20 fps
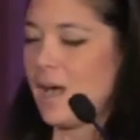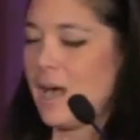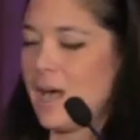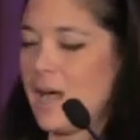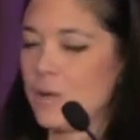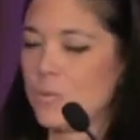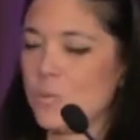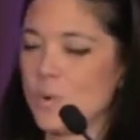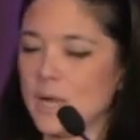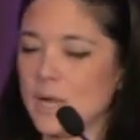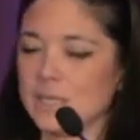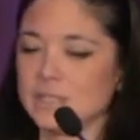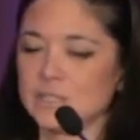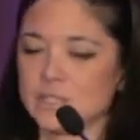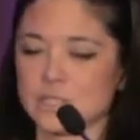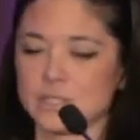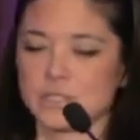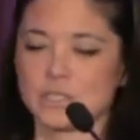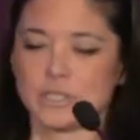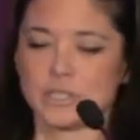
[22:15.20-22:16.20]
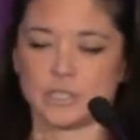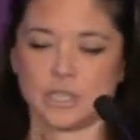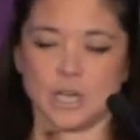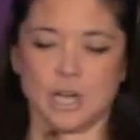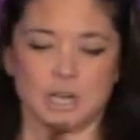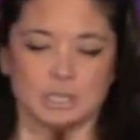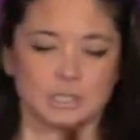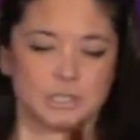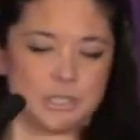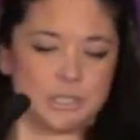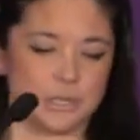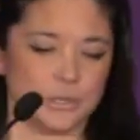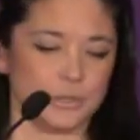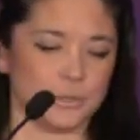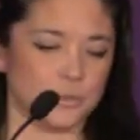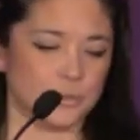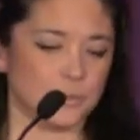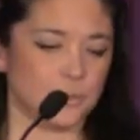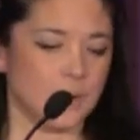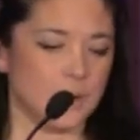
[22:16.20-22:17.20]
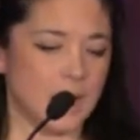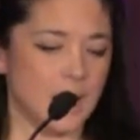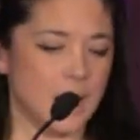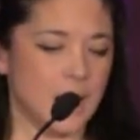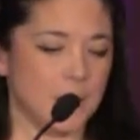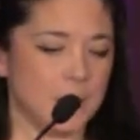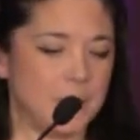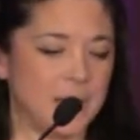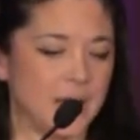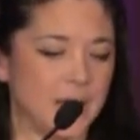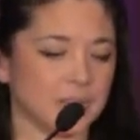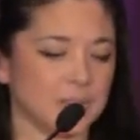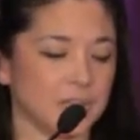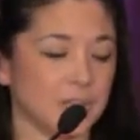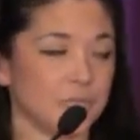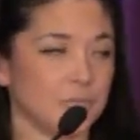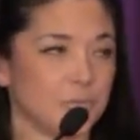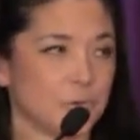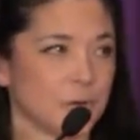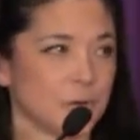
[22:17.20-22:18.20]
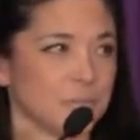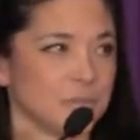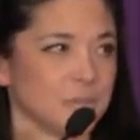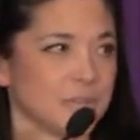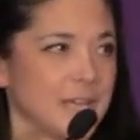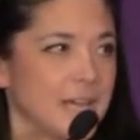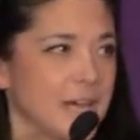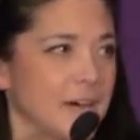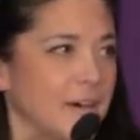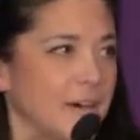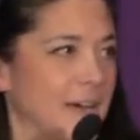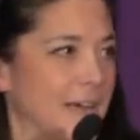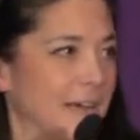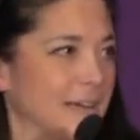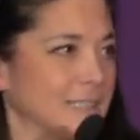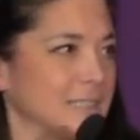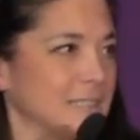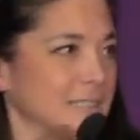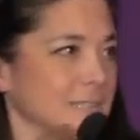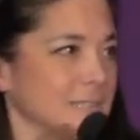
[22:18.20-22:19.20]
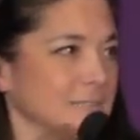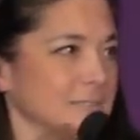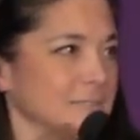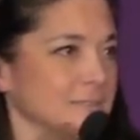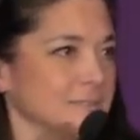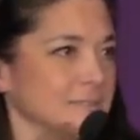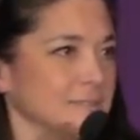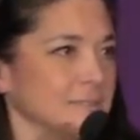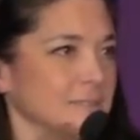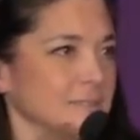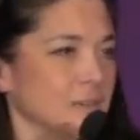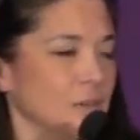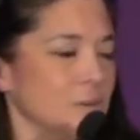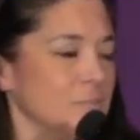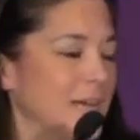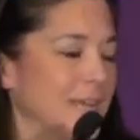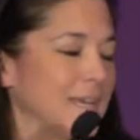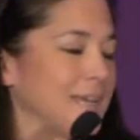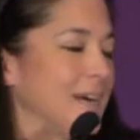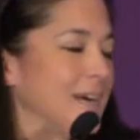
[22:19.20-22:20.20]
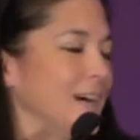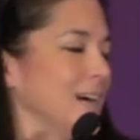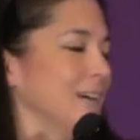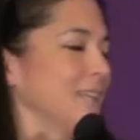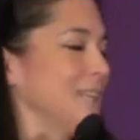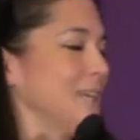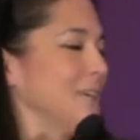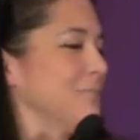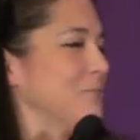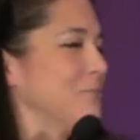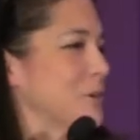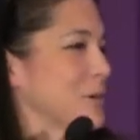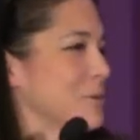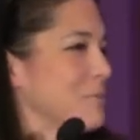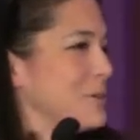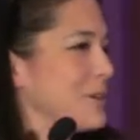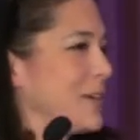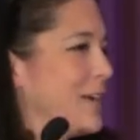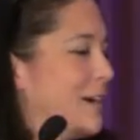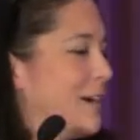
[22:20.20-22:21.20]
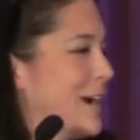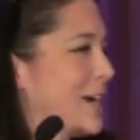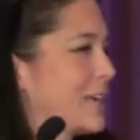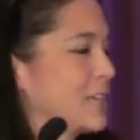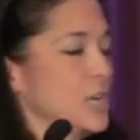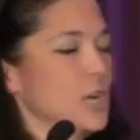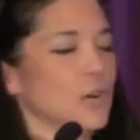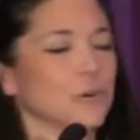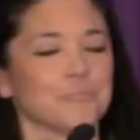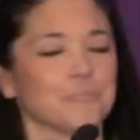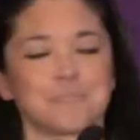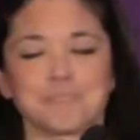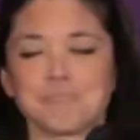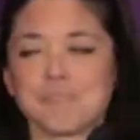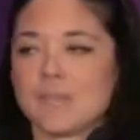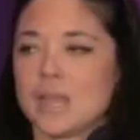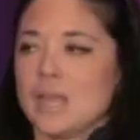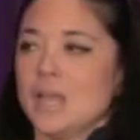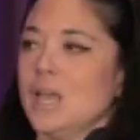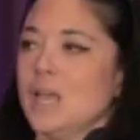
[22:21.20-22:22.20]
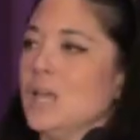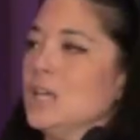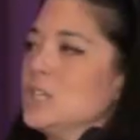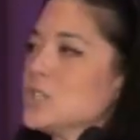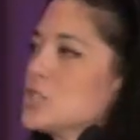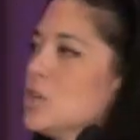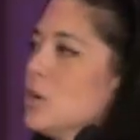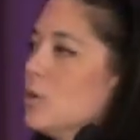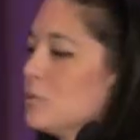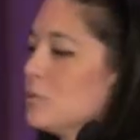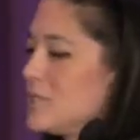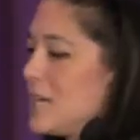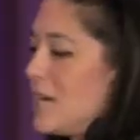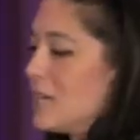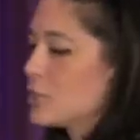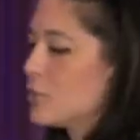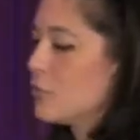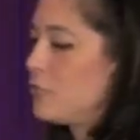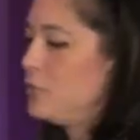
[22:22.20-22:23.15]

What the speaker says: I want to talk to you about the Affordable Care Act. Oh my God, the Affordable Care Act. No. So Dr.